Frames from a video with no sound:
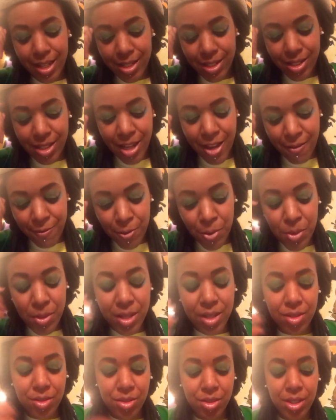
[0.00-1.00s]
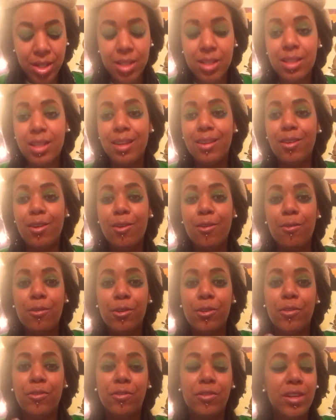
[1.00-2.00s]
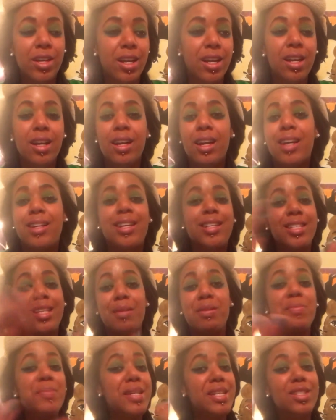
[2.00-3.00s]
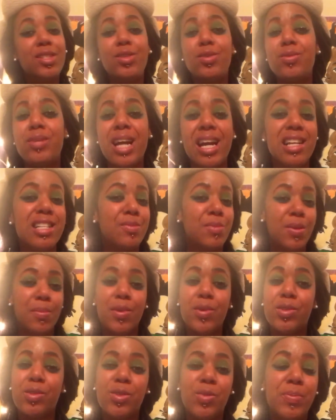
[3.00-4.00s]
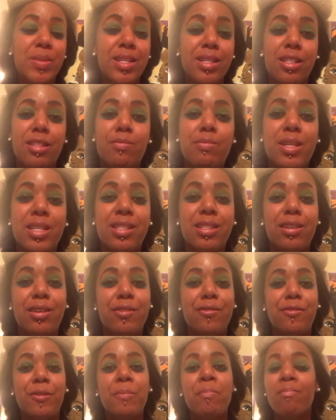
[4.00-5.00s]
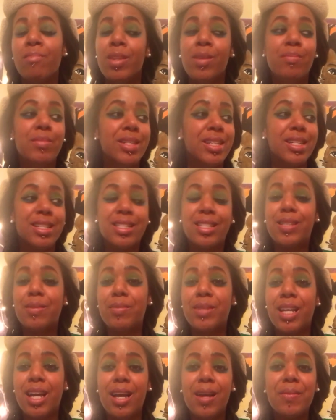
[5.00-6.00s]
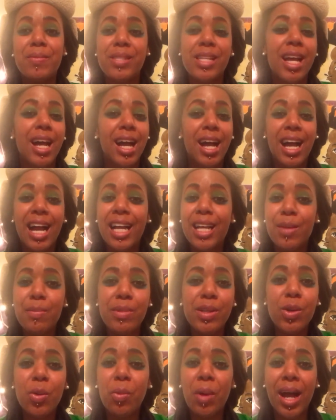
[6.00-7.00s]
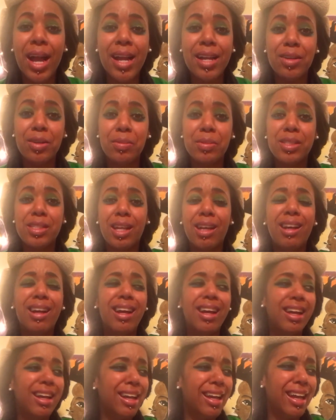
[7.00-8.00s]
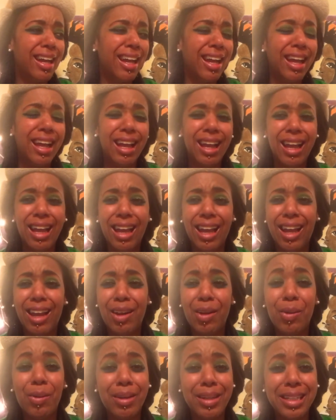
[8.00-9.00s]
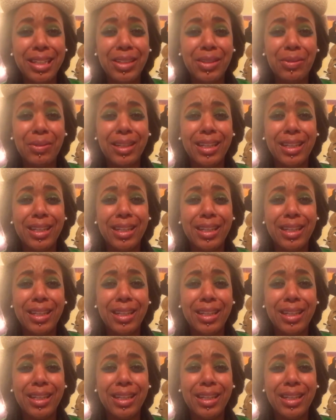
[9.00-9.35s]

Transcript: If you can just get over fear. Like I said, I'm speaking to you guys, but I'm also speaking to myself, because sometimes I can be a whiner. I'm just like, I don't want to do